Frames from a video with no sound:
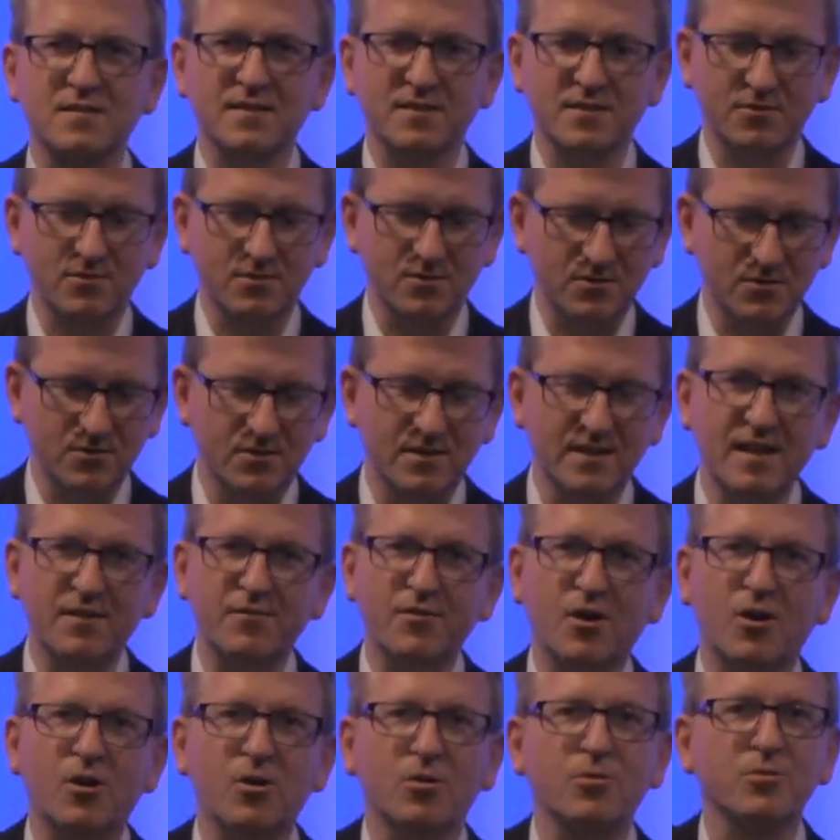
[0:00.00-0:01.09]
You
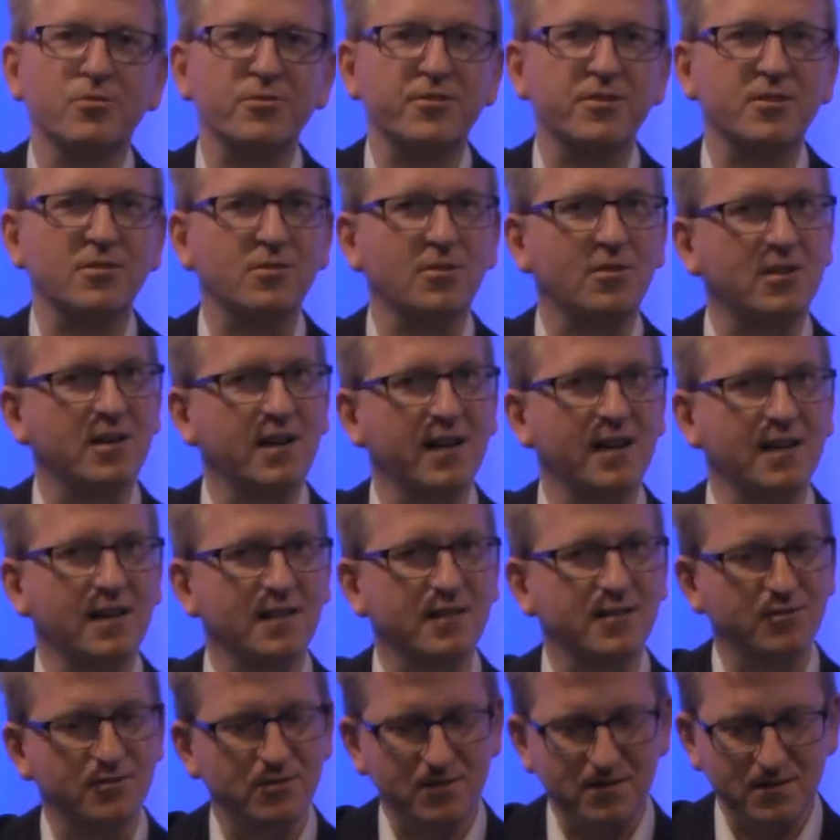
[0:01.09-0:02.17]
never hold the door
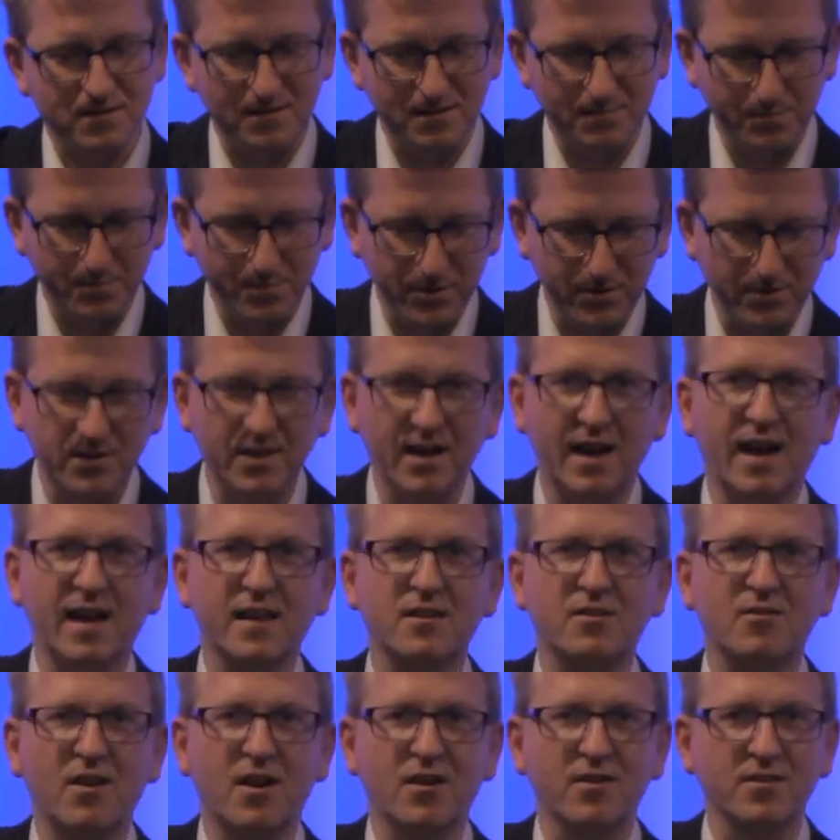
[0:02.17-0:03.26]
handle, you just put your
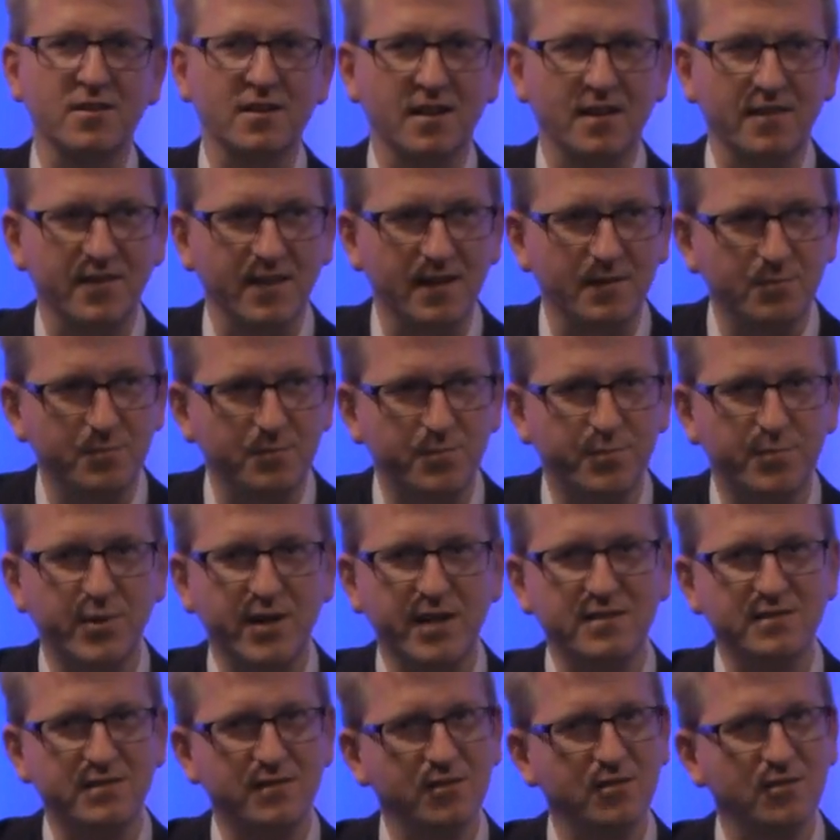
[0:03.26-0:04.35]
hand around it and then
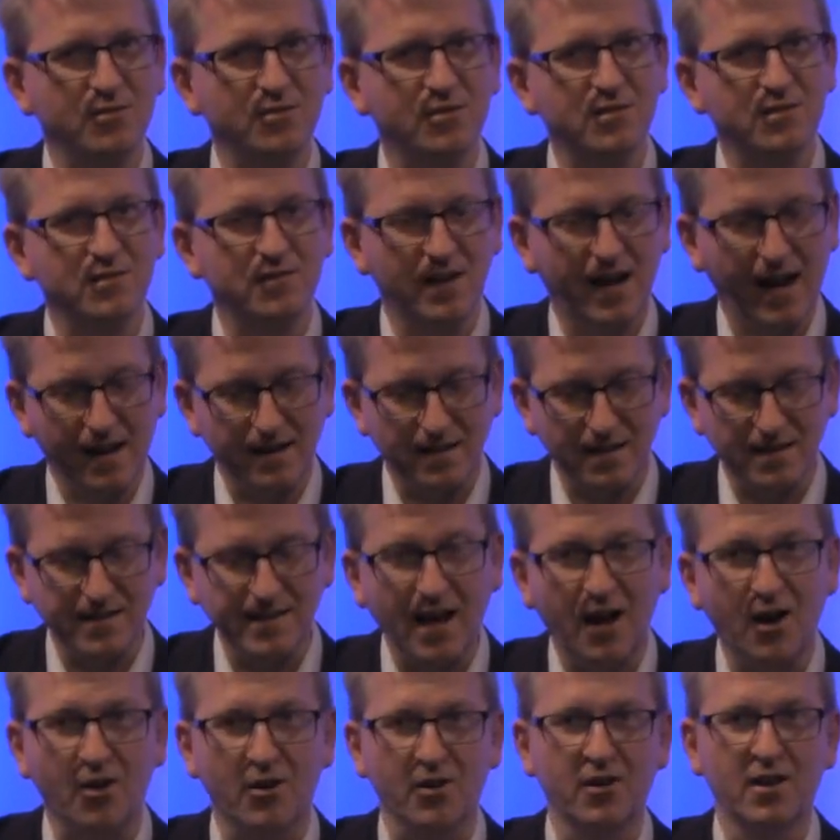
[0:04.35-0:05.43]
press the door handle
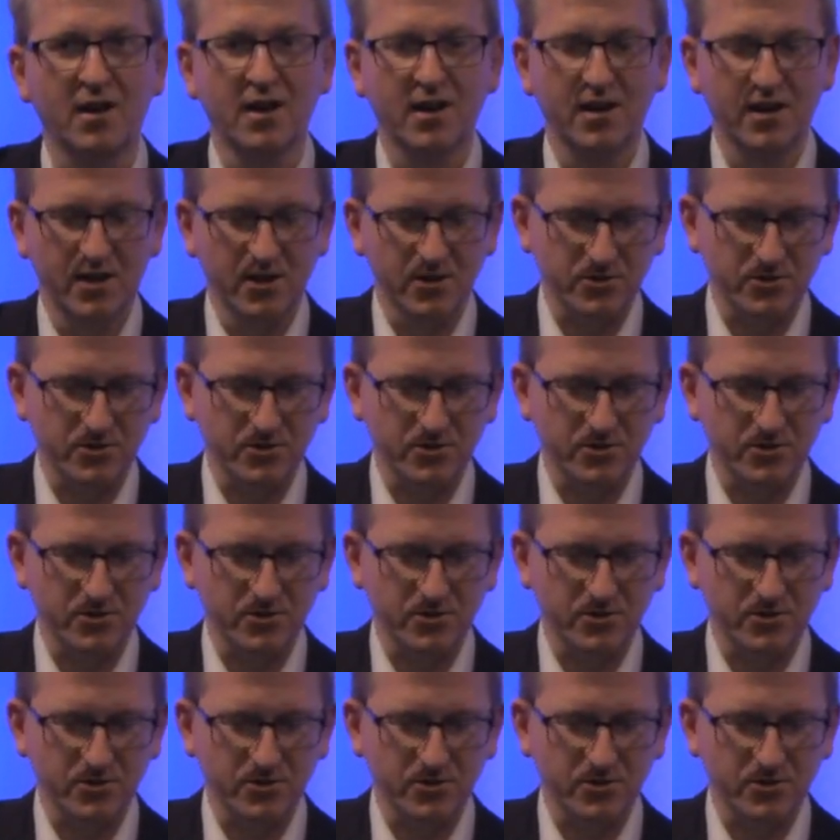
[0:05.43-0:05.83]
down.